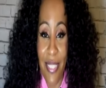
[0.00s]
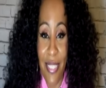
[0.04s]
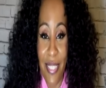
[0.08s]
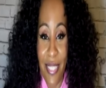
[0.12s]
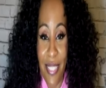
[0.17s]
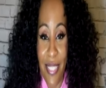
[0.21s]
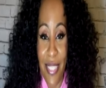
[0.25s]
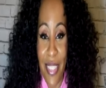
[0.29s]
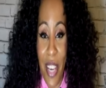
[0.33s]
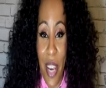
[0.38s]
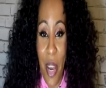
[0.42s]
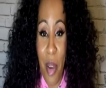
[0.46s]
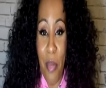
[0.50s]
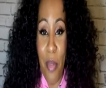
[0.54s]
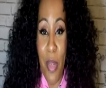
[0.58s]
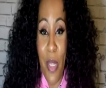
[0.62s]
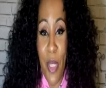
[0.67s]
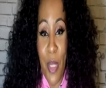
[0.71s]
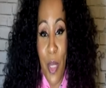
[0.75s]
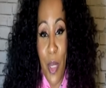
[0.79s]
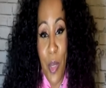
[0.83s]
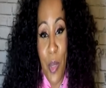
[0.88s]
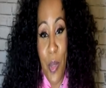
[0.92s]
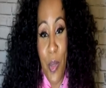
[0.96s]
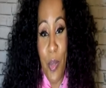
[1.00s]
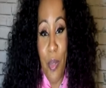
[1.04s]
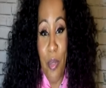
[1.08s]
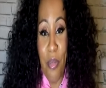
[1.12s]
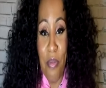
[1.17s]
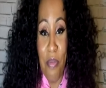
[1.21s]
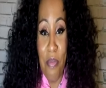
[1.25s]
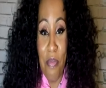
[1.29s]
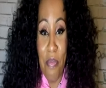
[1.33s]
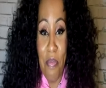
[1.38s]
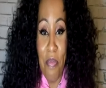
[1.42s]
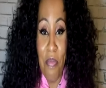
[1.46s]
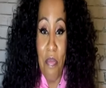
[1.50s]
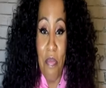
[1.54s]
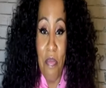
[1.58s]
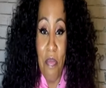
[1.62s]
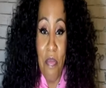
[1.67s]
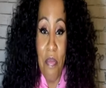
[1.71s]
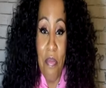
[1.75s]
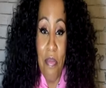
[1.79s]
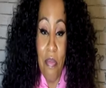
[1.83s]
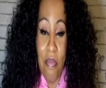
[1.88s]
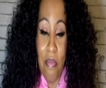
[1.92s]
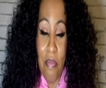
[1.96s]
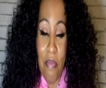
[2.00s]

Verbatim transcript: yeah, you know? me too. Yeah.